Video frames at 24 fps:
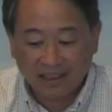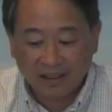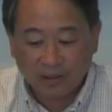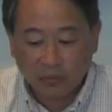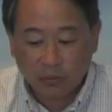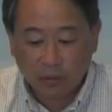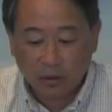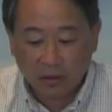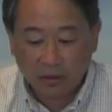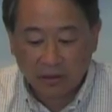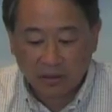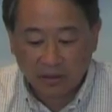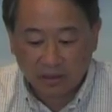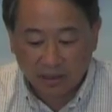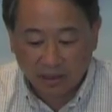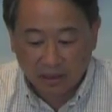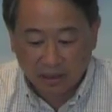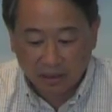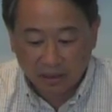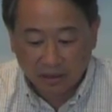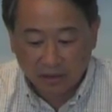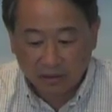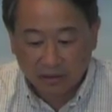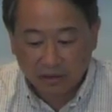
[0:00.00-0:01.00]
with
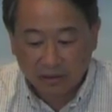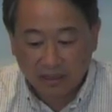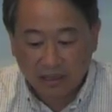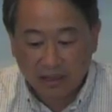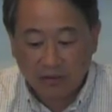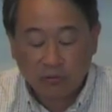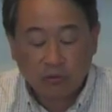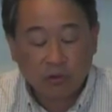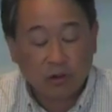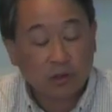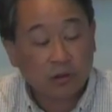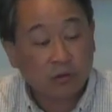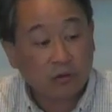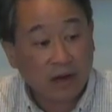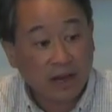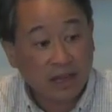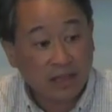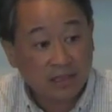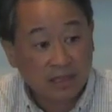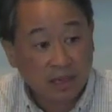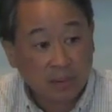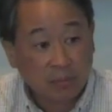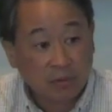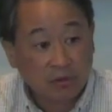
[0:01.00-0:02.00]
the need for
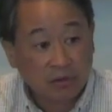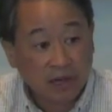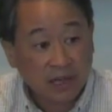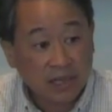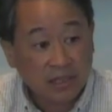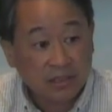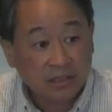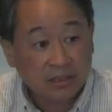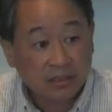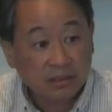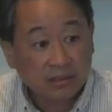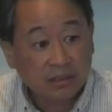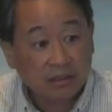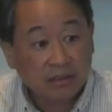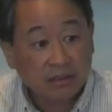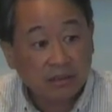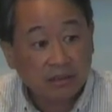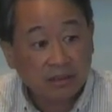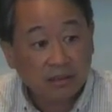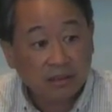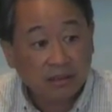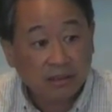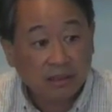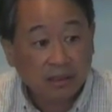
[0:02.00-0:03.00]
grade separation,
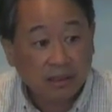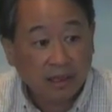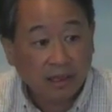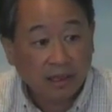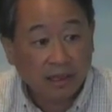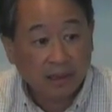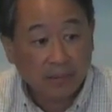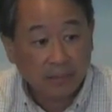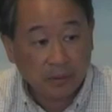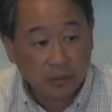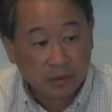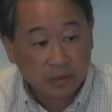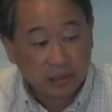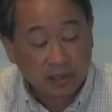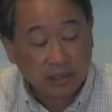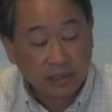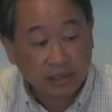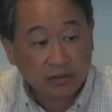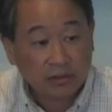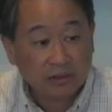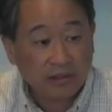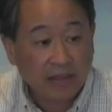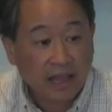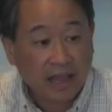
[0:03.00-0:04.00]
um, it was
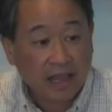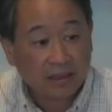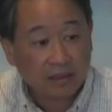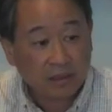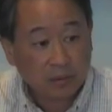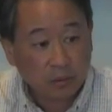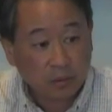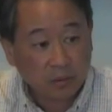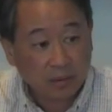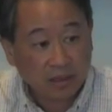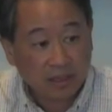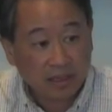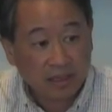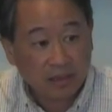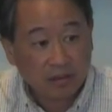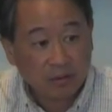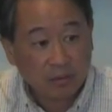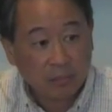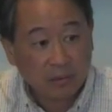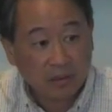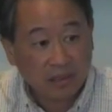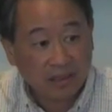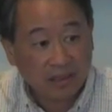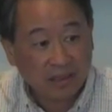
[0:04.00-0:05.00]
clear that there would
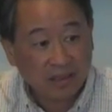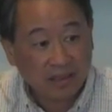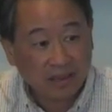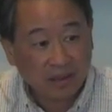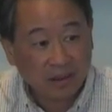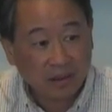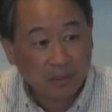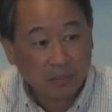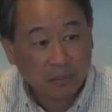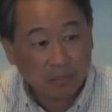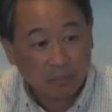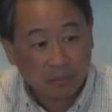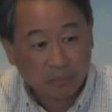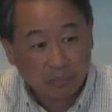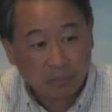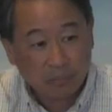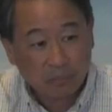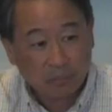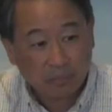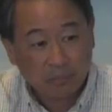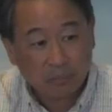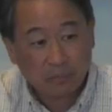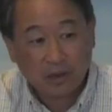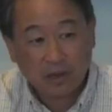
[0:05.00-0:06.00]
either be a,
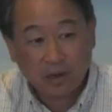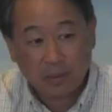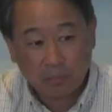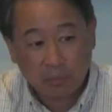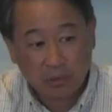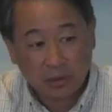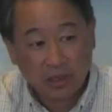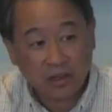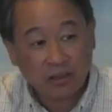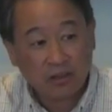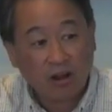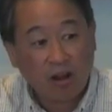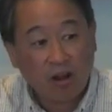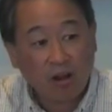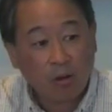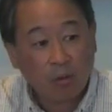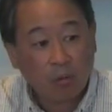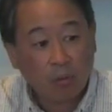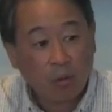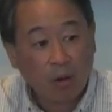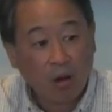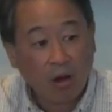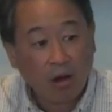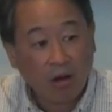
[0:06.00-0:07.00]
a pretty
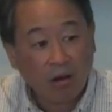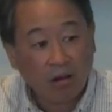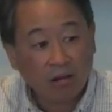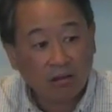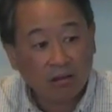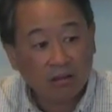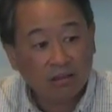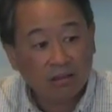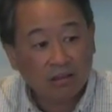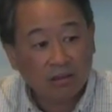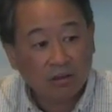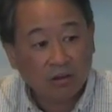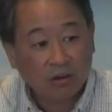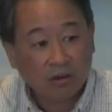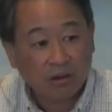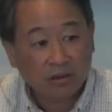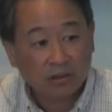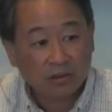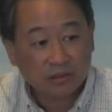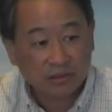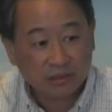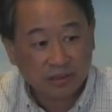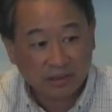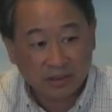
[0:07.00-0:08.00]
tall wall
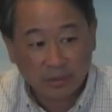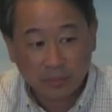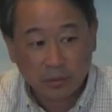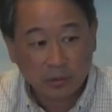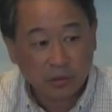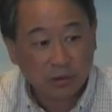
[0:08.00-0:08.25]
or some